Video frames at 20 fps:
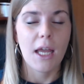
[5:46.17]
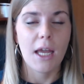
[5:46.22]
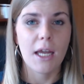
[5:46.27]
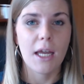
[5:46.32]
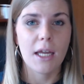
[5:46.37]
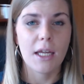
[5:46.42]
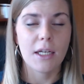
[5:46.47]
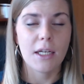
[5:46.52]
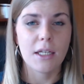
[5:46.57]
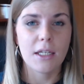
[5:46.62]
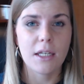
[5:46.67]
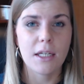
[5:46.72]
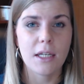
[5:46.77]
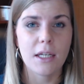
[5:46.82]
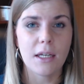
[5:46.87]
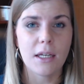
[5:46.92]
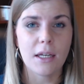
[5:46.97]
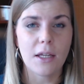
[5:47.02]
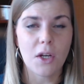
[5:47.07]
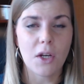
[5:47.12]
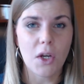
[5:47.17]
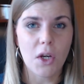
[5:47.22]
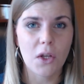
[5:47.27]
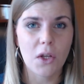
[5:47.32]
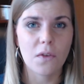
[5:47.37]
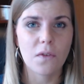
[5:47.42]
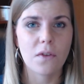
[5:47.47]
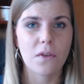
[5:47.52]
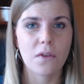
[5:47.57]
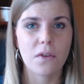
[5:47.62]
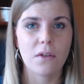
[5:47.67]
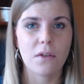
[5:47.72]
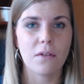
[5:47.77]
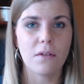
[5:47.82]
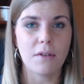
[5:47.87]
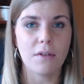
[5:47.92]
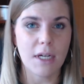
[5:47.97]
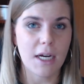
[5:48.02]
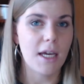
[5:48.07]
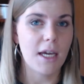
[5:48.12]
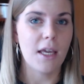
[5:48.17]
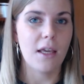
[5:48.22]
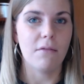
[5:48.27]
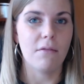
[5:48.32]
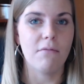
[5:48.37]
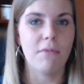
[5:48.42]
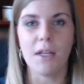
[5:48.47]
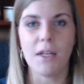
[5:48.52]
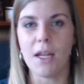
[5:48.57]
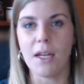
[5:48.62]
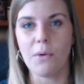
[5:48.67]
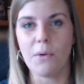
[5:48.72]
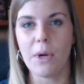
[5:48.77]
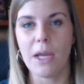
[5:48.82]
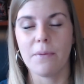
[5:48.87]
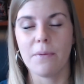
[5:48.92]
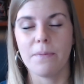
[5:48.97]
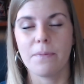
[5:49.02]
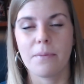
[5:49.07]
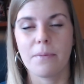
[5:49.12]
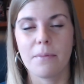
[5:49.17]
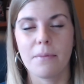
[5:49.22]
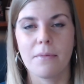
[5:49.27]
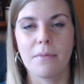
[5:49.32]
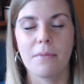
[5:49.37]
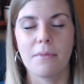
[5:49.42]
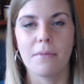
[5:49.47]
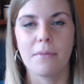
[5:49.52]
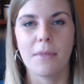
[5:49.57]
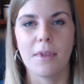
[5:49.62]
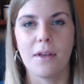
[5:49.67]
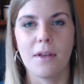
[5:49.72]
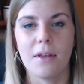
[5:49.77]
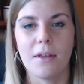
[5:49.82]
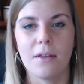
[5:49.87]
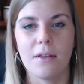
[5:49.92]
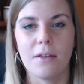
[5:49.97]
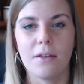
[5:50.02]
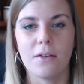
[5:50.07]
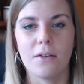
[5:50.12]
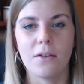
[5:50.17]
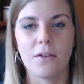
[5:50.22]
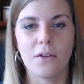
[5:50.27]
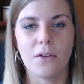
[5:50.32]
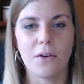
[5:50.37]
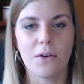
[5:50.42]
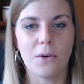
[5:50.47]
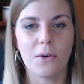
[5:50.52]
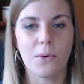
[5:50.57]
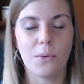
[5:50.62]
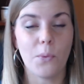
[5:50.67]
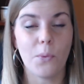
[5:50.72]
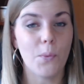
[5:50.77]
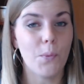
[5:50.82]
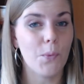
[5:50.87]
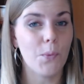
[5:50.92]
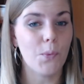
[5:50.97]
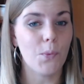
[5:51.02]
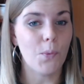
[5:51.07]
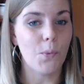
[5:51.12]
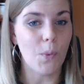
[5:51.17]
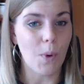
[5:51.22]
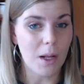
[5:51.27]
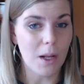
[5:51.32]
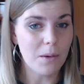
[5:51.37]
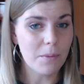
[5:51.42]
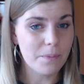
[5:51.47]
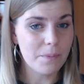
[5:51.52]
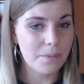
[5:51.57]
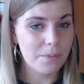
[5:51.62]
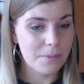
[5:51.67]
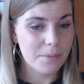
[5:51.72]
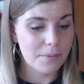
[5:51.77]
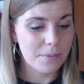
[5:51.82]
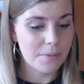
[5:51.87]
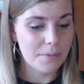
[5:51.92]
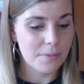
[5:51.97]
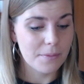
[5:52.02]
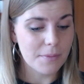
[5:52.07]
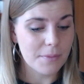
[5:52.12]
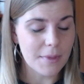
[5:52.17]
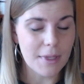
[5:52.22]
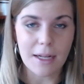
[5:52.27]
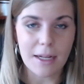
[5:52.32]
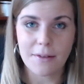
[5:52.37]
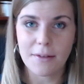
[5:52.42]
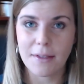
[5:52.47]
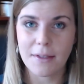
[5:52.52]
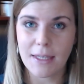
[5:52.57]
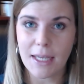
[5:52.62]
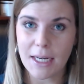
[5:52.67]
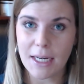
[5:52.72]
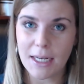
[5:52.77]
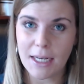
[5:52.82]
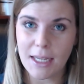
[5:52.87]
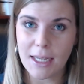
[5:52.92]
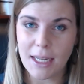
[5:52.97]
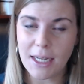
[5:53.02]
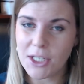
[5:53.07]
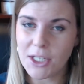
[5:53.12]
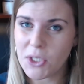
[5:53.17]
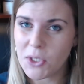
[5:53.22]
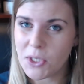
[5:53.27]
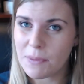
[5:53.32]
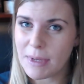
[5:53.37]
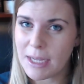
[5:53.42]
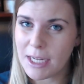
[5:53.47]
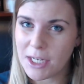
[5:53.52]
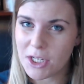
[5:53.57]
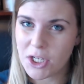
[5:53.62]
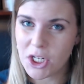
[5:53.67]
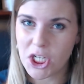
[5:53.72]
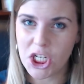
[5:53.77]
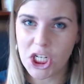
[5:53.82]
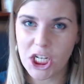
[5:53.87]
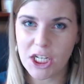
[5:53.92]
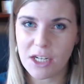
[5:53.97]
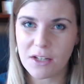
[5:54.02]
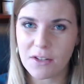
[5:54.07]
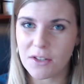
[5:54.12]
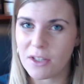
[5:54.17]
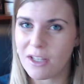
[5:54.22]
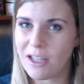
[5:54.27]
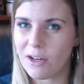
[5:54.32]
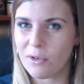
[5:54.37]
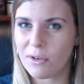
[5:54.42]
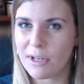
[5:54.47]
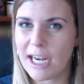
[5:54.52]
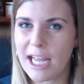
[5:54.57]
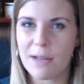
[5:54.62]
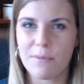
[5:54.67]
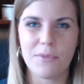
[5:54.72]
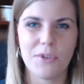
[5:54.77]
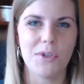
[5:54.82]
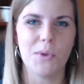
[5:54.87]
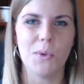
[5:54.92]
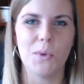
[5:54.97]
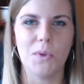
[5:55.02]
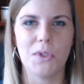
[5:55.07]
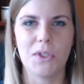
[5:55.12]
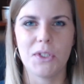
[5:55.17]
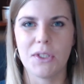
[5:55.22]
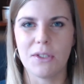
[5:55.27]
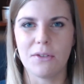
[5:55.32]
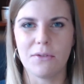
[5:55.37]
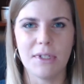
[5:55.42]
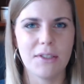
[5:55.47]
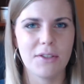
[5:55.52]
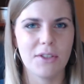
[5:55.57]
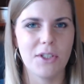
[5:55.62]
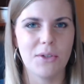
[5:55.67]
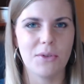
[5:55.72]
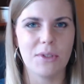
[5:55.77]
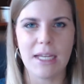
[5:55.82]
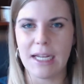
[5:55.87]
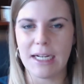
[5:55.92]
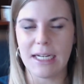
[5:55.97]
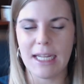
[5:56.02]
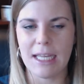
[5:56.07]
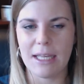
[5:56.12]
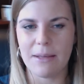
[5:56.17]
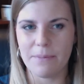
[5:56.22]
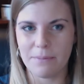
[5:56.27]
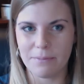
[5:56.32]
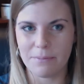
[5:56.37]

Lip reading: and not die in any way. So, well, let's get into the mansion and the secret lab to rescue Sandy.